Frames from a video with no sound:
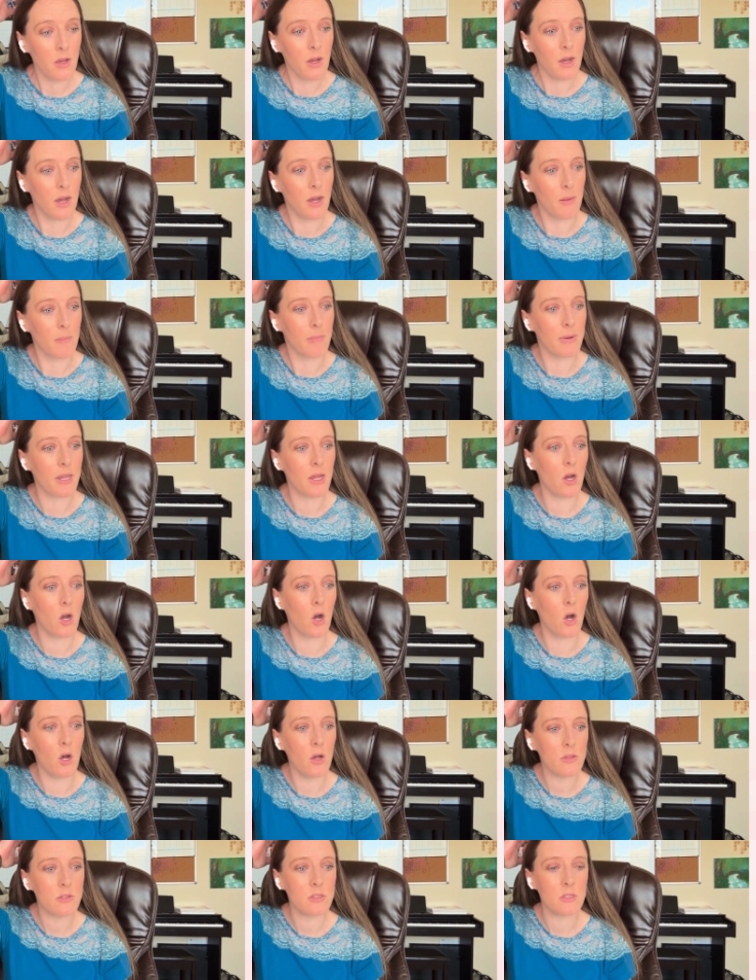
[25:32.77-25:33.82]
But it
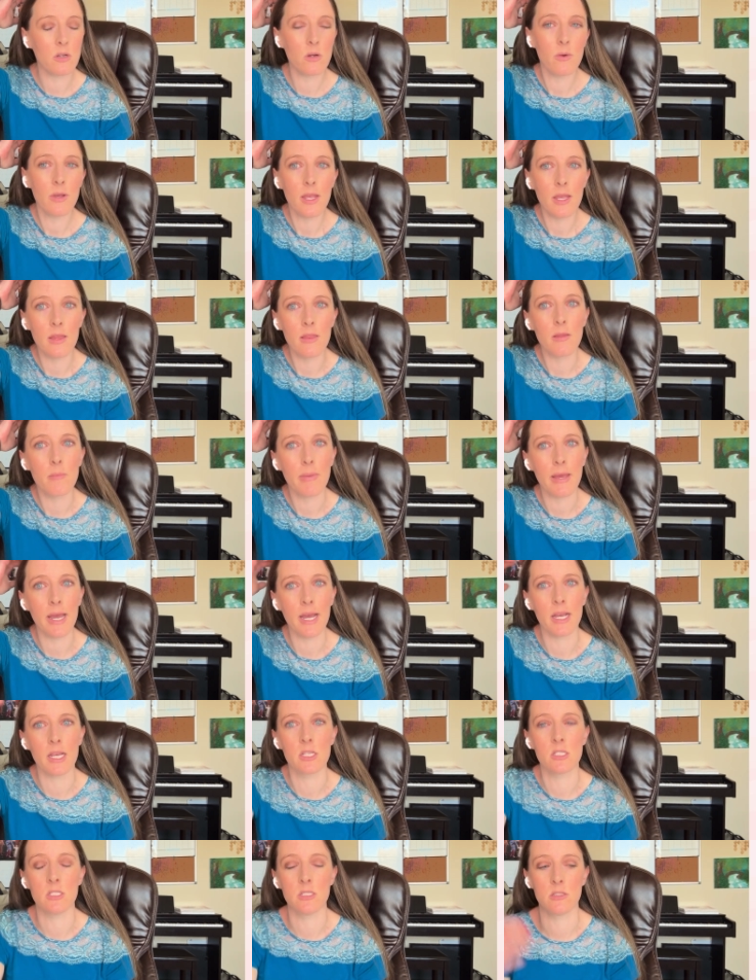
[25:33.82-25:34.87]
also, in the
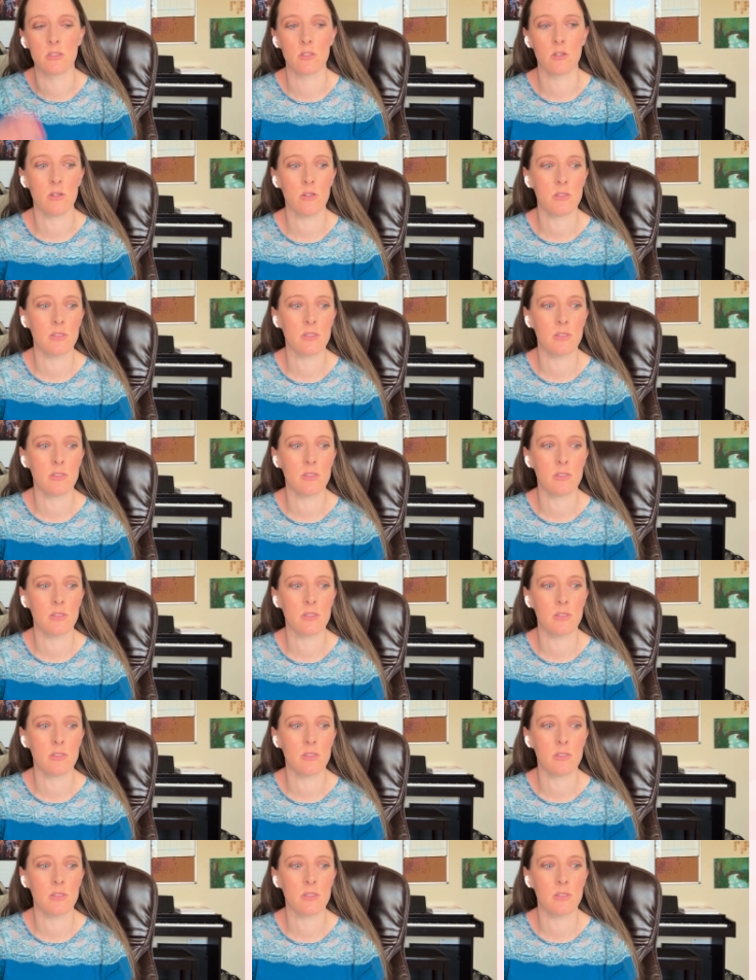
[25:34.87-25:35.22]
package insert,